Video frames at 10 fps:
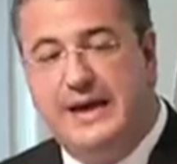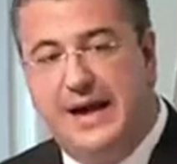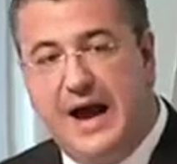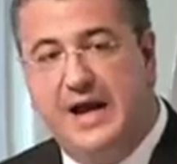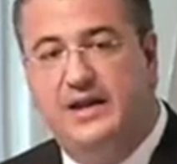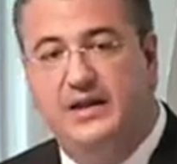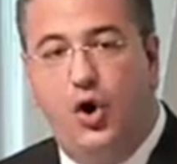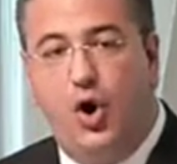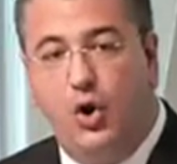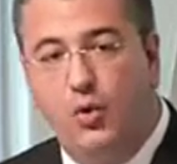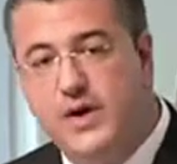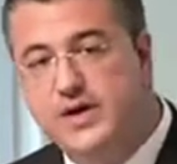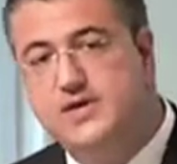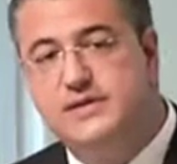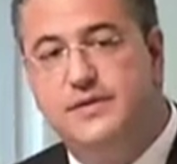guided
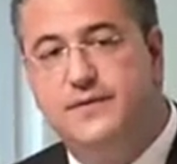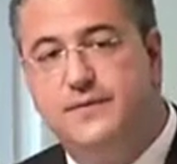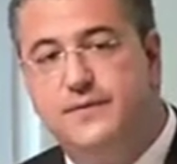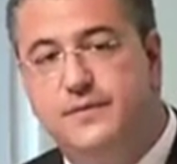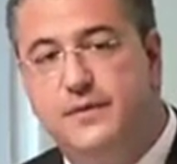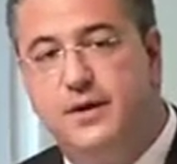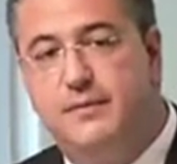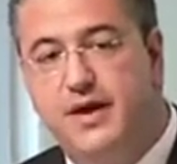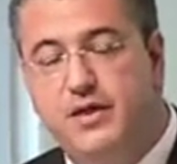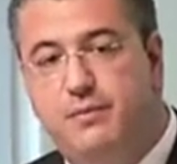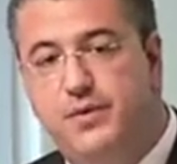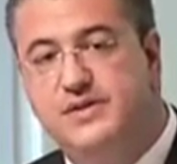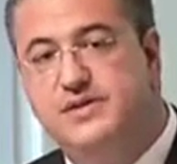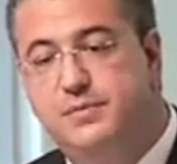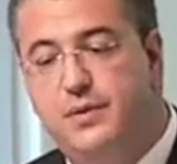always by the
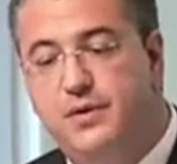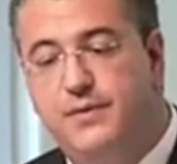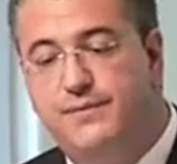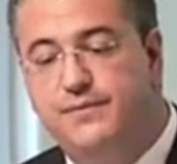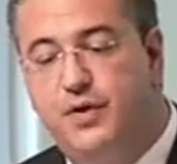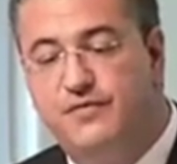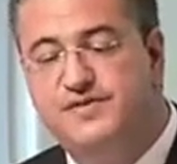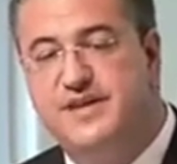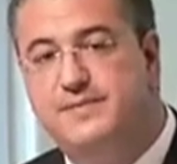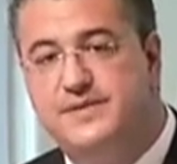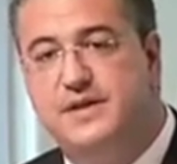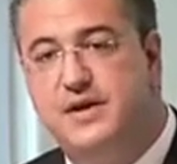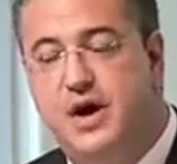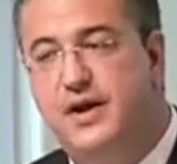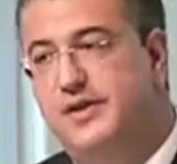principle of
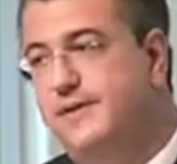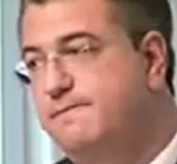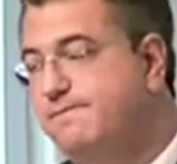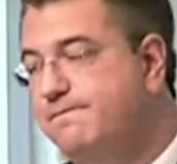subsidiarity.